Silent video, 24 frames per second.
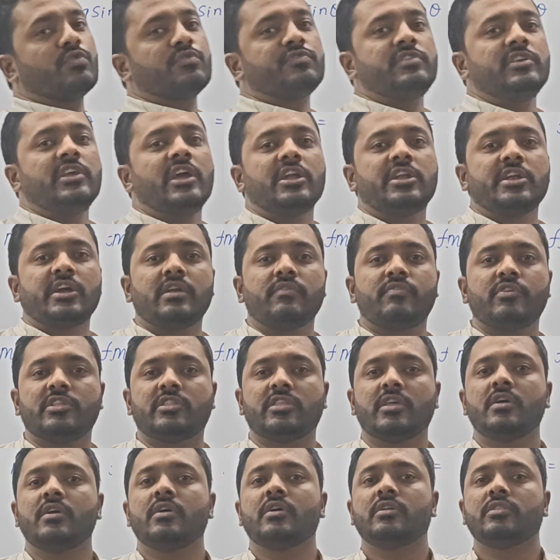associated
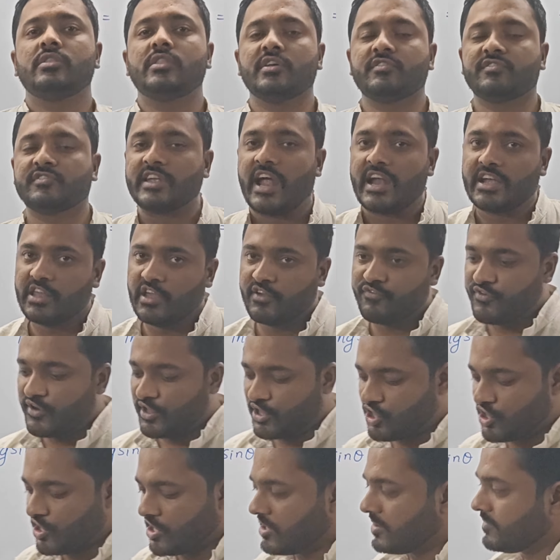with the static
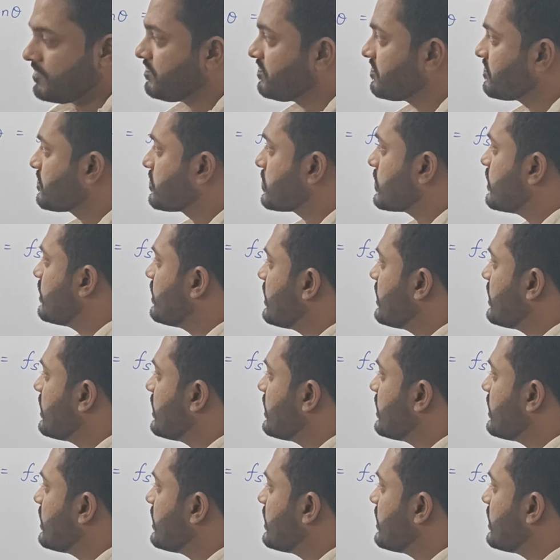friction.